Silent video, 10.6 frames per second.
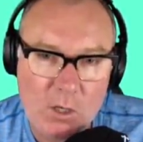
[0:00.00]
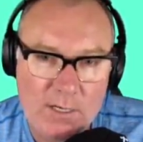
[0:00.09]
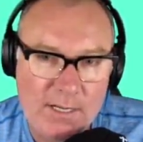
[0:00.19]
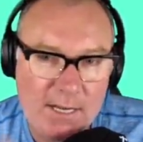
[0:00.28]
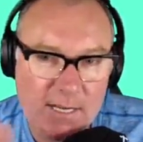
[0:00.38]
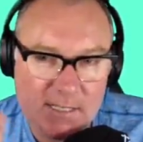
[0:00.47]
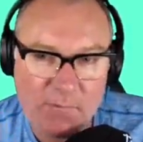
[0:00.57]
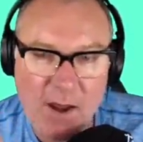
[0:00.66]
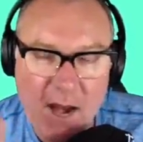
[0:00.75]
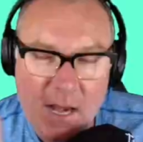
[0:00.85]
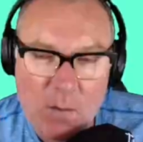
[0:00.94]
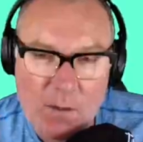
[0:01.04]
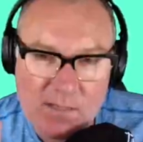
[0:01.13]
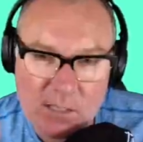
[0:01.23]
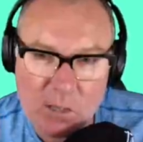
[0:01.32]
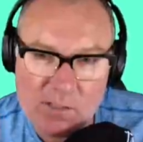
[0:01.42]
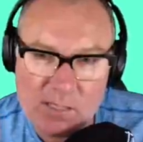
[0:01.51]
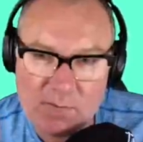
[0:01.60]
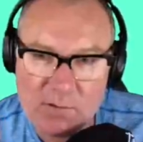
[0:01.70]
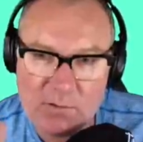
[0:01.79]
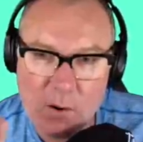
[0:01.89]
on down there, because if anyone's close enough
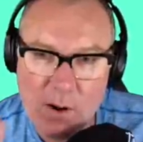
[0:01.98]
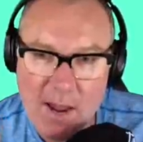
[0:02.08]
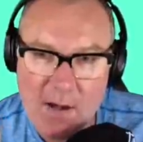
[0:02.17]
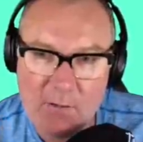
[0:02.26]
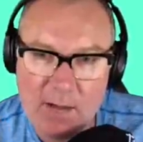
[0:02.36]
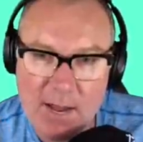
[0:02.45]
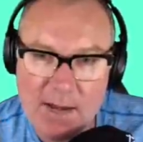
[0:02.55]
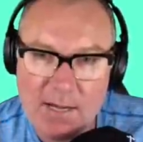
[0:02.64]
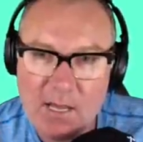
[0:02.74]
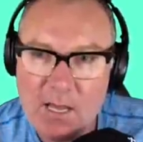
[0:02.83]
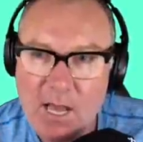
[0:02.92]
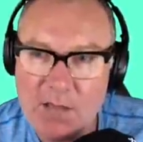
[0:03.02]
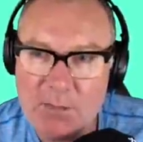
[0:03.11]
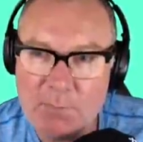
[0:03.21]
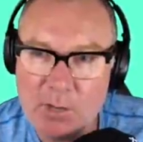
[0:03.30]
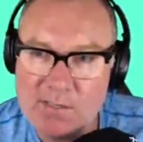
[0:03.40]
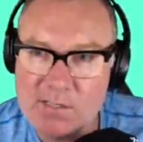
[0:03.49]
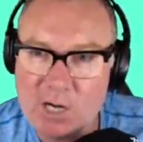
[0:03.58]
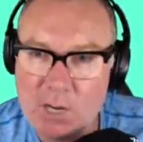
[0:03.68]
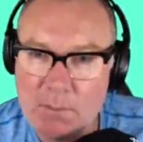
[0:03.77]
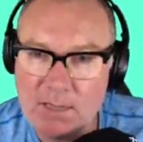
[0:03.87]
to throw a hand grenade at the person
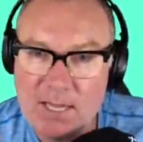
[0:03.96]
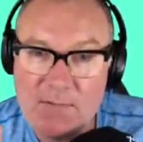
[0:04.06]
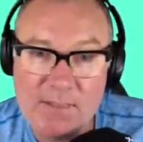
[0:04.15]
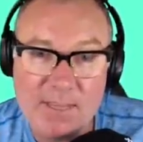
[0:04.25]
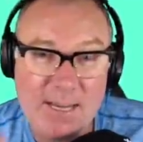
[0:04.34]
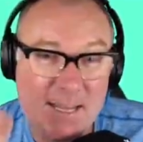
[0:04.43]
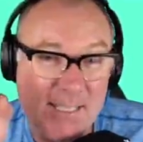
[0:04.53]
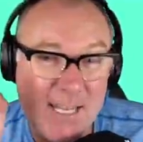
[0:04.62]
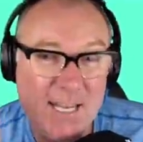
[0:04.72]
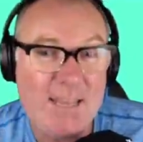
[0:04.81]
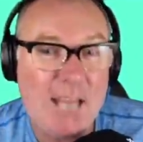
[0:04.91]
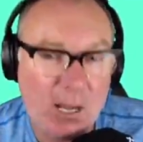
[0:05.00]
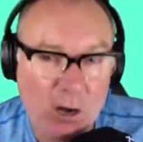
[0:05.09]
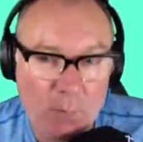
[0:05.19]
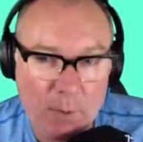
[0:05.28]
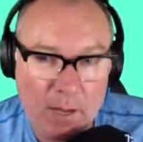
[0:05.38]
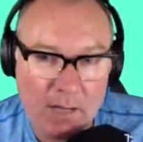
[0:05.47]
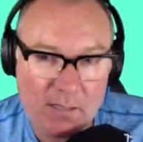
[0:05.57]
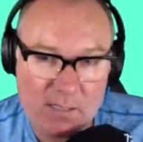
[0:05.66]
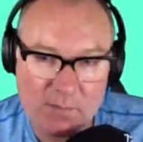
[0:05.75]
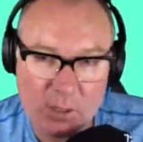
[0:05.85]
that I believe that is in that compound,
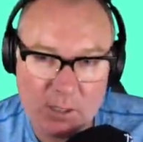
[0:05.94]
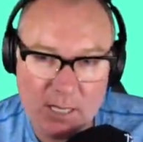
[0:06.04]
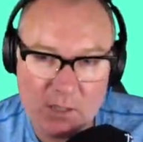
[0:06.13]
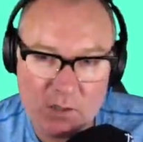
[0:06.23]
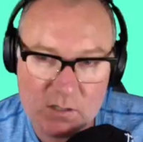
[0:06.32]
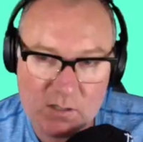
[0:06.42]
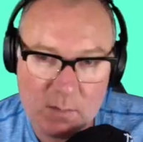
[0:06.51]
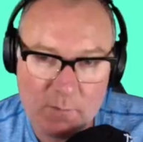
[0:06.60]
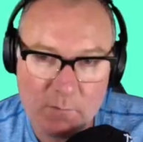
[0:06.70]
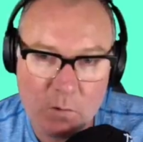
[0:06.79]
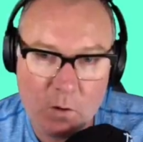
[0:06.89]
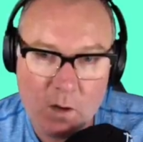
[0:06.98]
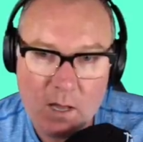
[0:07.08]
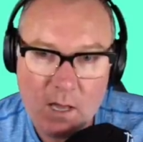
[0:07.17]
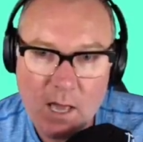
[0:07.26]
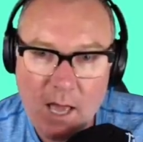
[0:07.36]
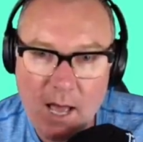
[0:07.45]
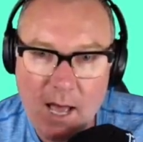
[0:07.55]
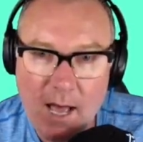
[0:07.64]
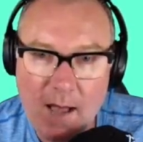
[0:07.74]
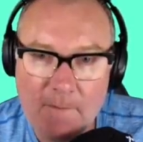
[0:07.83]
because I've heard gunshots in there before,
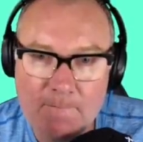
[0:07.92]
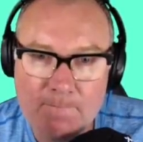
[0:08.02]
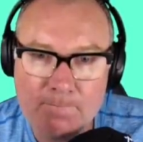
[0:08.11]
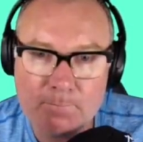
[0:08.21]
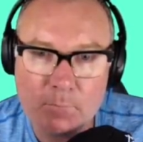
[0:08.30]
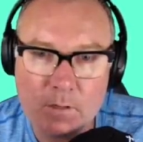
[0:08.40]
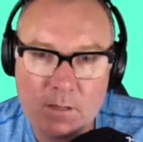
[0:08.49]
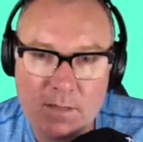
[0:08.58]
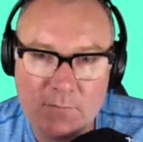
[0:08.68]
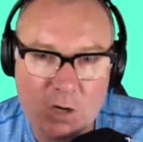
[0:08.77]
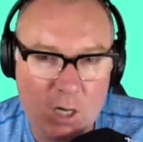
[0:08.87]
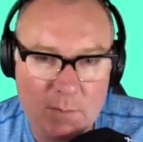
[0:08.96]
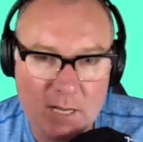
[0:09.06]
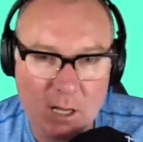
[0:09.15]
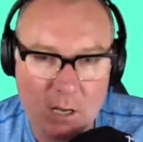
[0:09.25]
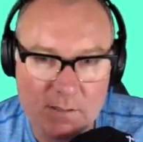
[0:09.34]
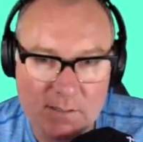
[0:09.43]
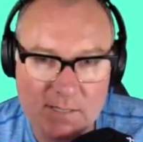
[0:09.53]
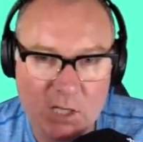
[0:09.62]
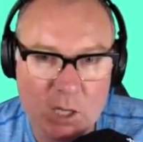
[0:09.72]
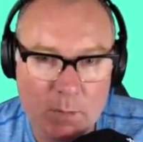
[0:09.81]
they've got to be close. There's
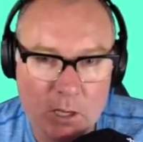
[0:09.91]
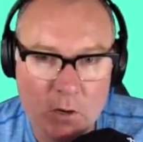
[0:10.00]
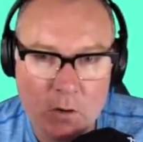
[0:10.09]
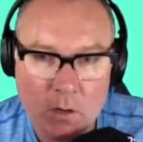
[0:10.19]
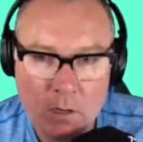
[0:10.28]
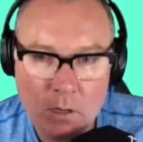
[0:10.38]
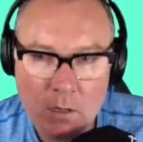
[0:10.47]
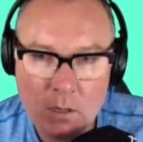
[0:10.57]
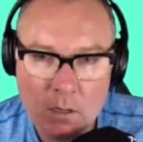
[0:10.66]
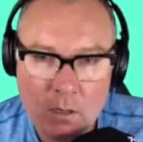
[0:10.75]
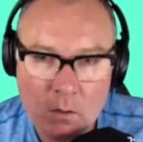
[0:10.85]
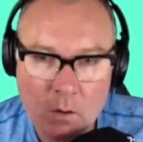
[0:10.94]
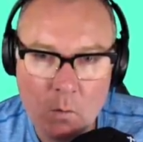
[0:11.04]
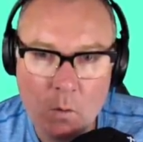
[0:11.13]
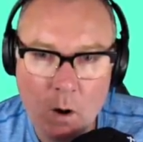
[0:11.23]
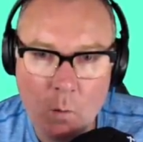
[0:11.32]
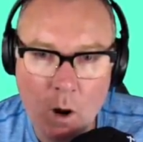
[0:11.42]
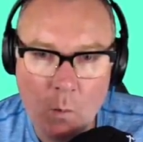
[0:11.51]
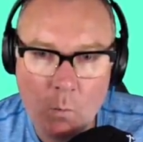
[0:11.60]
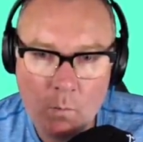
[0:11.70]
a QBU. Oh.